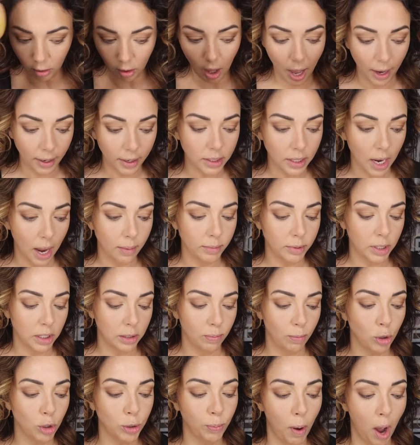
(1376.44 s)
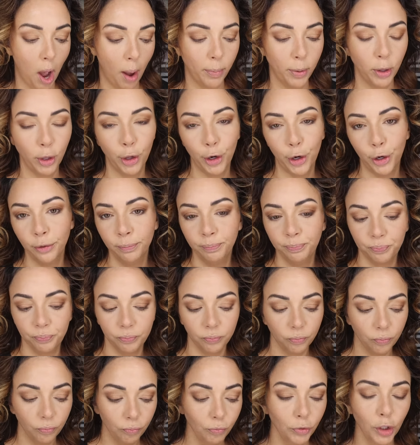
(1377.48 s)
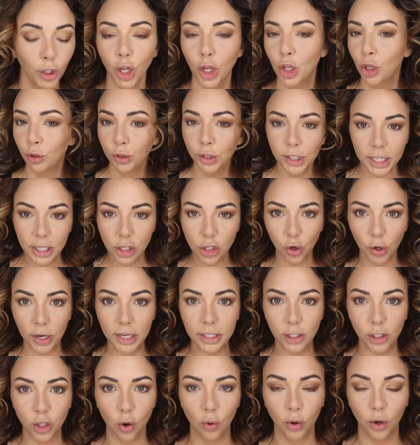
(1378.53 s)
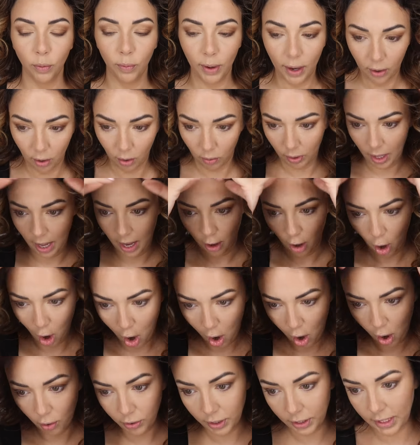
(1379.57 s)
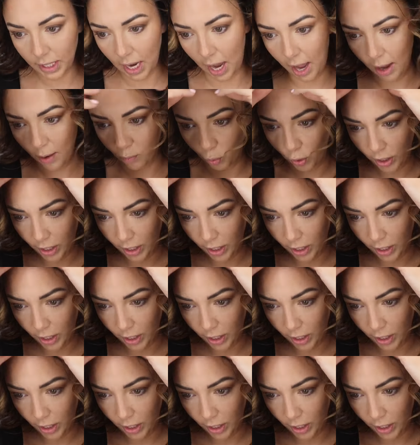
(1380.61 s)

lot of times it's most popular. You'll see trends going around online all the time,